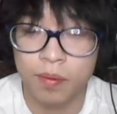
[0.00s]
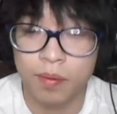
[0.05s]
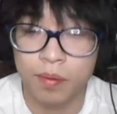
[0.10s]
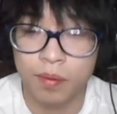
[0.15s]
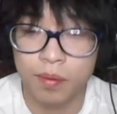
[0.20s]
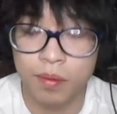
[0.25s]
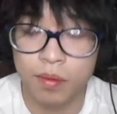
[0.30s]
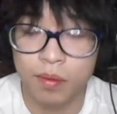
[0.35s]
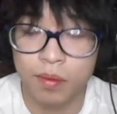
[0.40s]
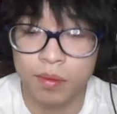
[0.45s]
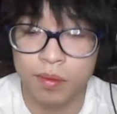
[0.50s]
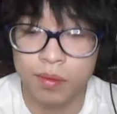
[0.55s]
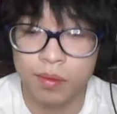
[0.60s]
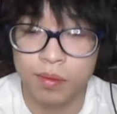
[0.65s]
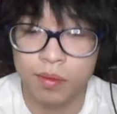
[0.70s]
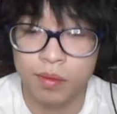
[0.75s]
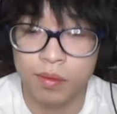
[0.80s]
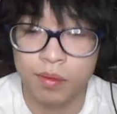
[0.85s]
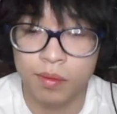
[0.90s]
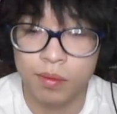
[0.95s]

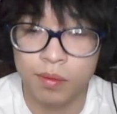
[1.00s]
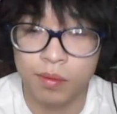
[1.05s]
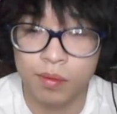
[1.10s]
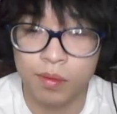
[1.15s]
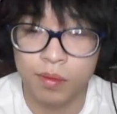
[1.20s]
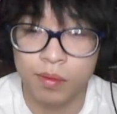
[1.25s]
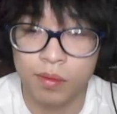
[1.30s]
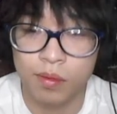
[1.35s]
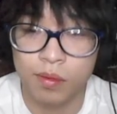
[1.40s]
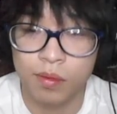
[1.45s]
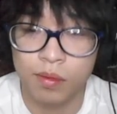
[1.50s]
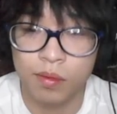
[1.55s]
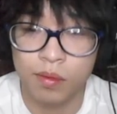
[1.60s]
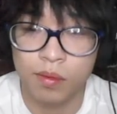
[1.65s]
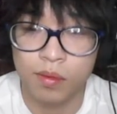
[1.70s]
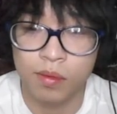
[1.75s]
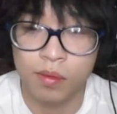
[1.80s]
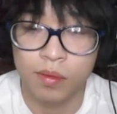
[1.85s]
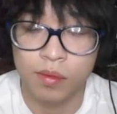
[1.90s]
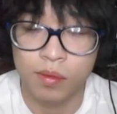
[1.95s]

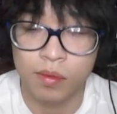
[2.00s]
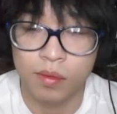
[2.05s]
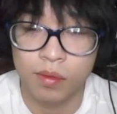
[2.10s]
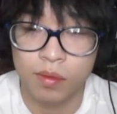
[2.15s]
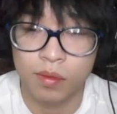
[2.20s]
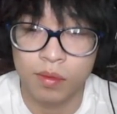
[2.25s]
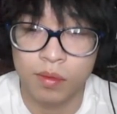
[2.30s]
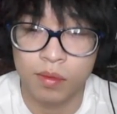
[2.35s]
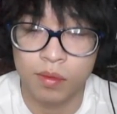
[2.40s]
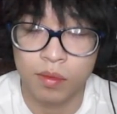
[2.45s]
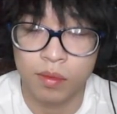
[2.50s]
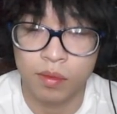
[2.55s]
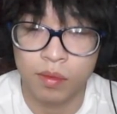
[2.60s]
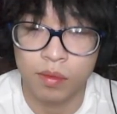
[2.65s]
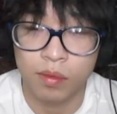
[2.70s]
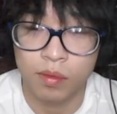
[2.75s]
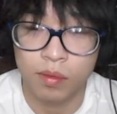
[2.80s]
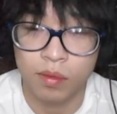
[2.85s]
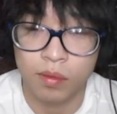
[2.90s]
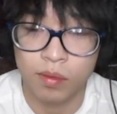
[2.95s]

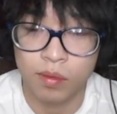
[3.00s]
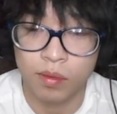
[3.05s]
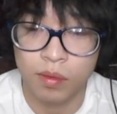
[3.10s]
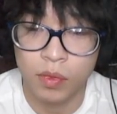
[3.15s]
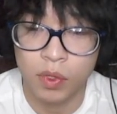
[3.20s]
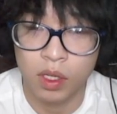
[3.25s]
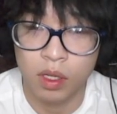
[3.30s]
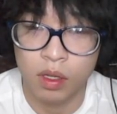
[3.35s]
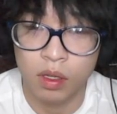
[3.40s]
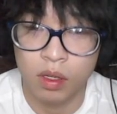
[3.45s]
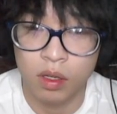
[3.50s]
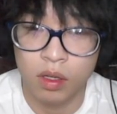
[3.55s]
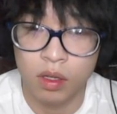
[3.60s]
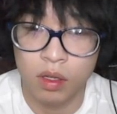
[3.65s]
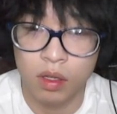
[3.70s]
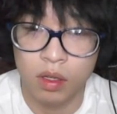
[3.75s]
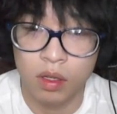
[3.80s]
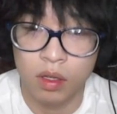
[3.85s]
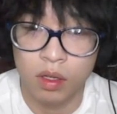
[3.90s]
Nobody speaks.